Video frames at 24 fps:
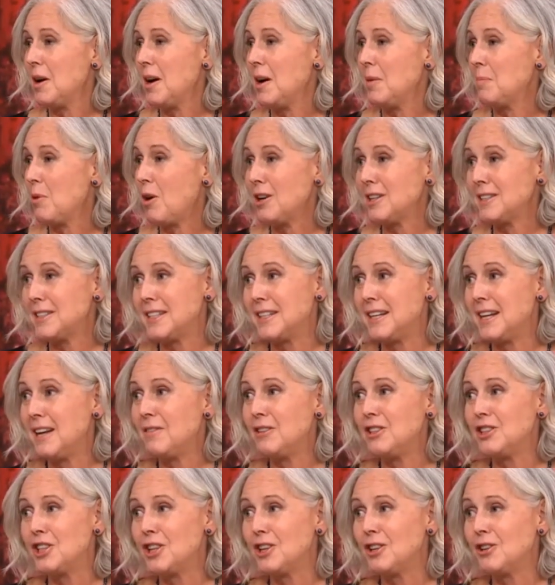Protestant
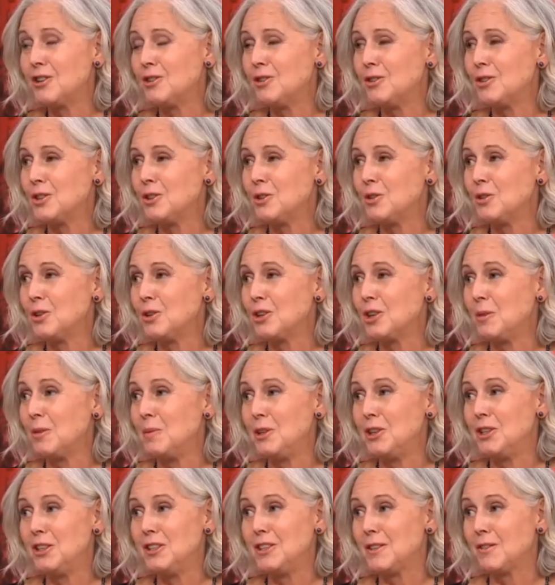evangelicals who are
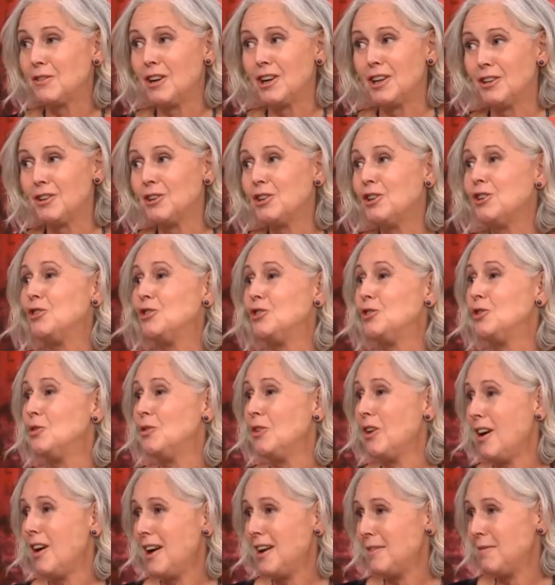communities of color do
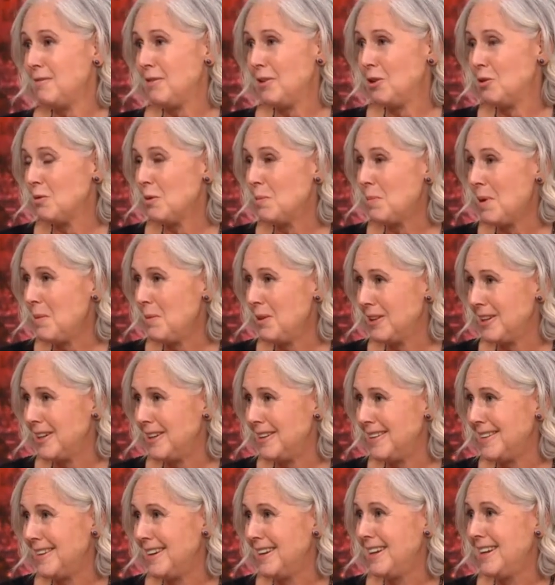not vote
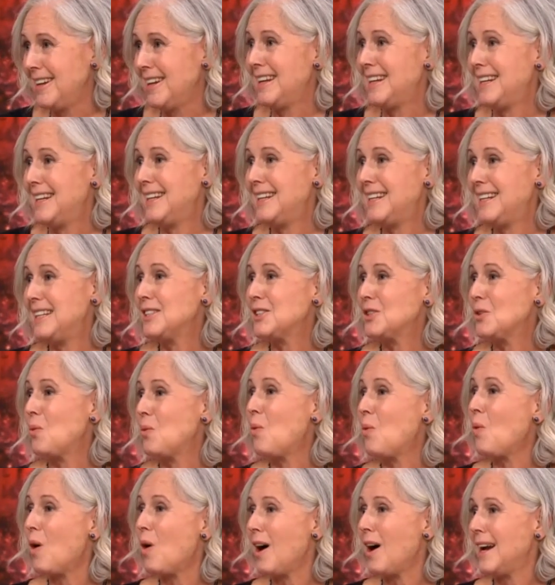Republican. It is
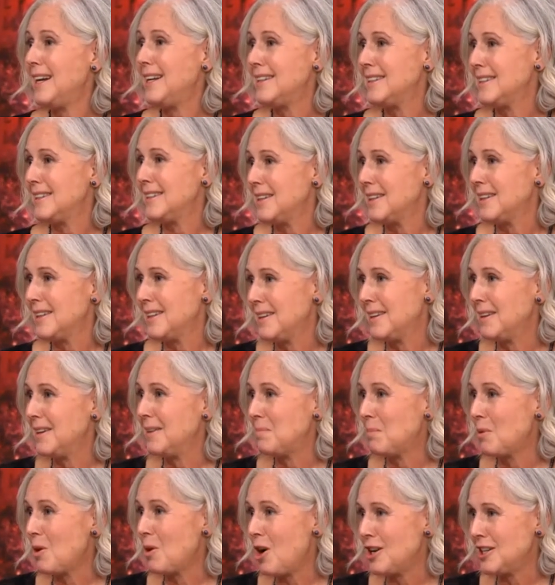white
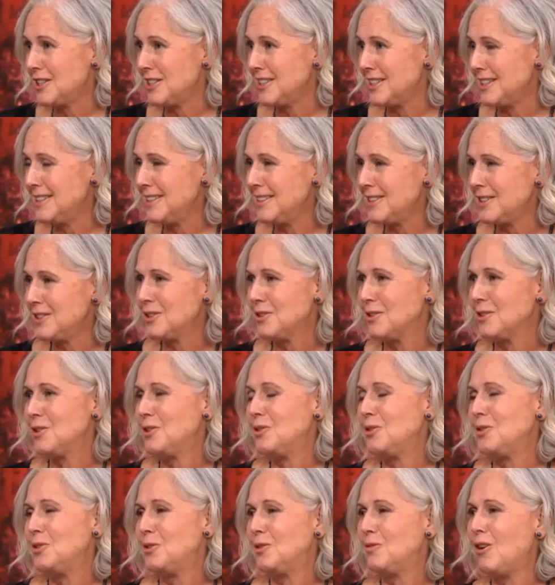Protestants
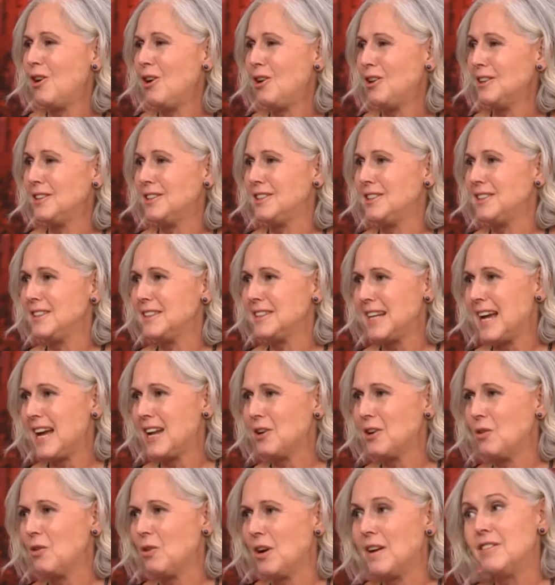who fall into this
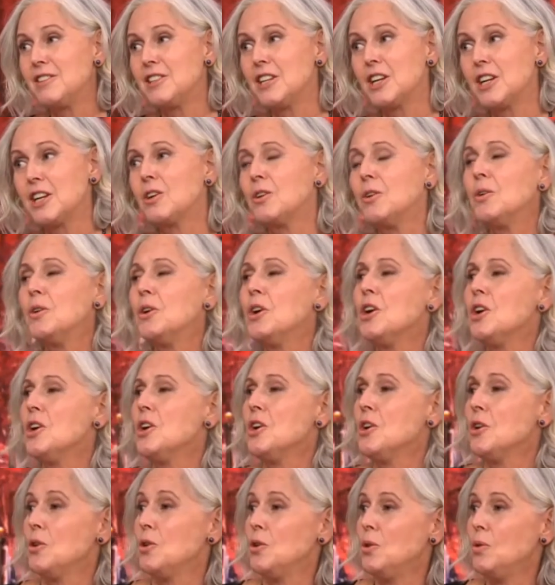category, evangelical,
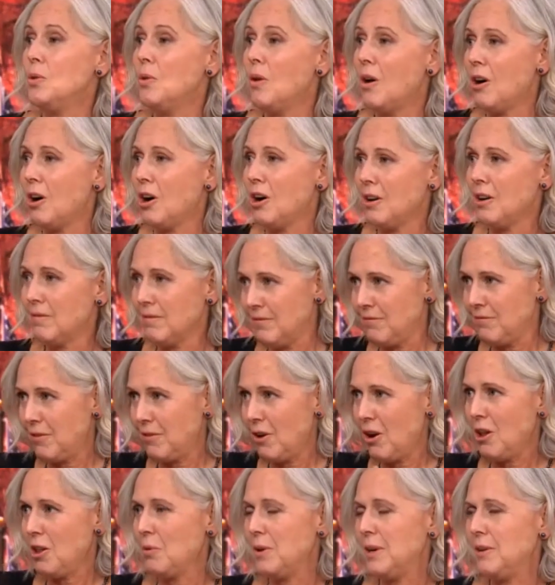who are
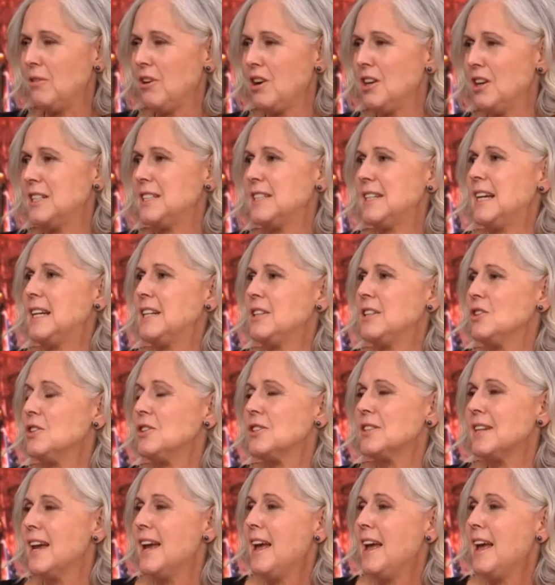following Ron DeSantis,